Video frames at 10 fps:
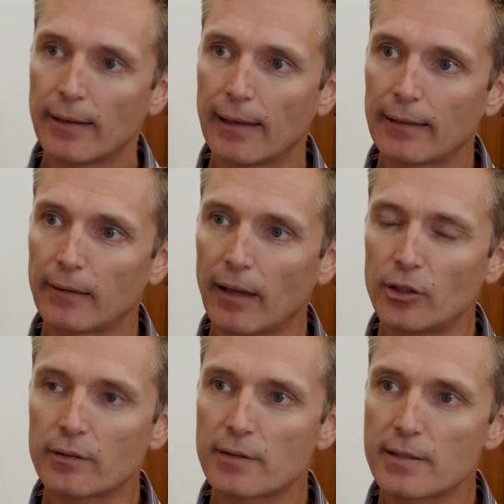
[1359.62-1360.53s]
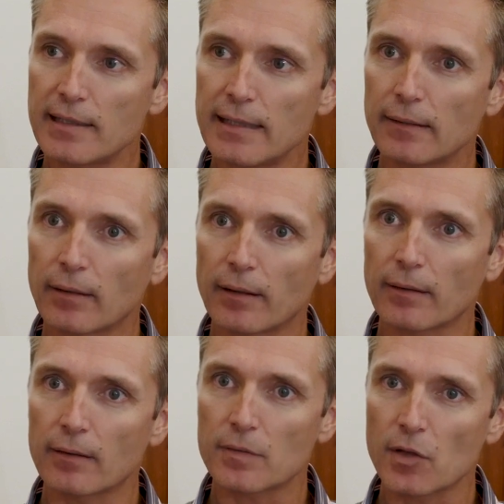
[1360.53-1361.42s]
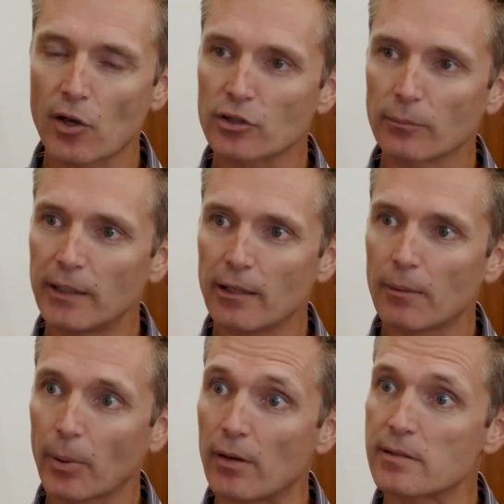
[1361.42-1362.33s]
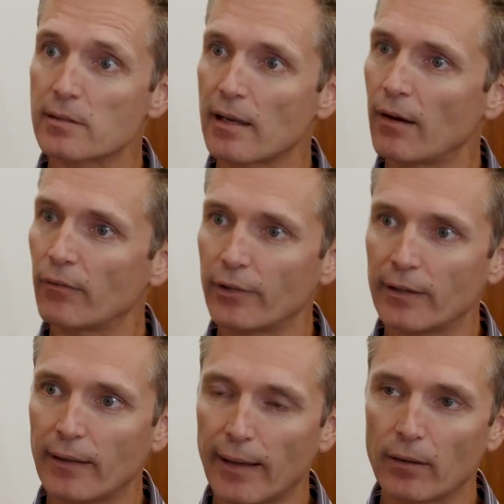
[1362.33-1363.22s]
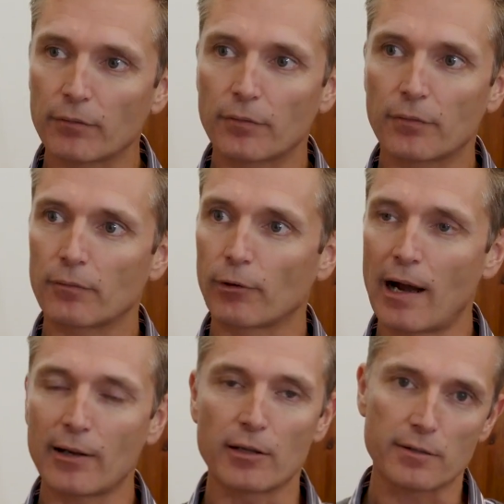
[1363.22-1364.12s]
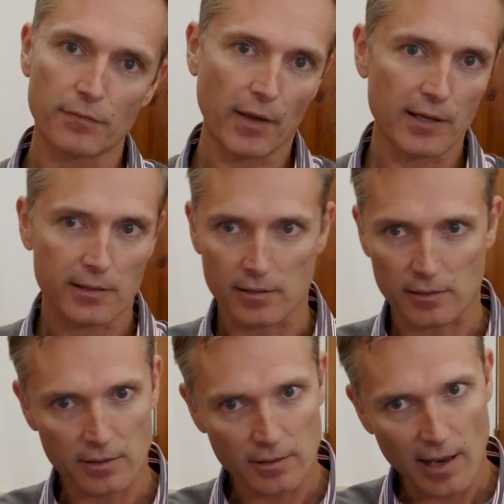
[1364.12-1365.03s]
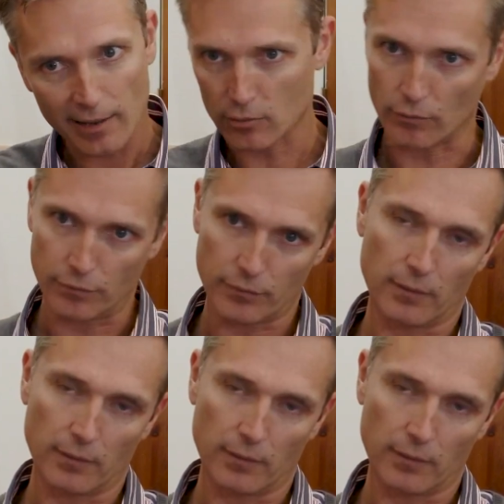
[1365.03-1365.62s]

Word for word: And, and you'd see social media posts every day of Rhino's faces just hacked off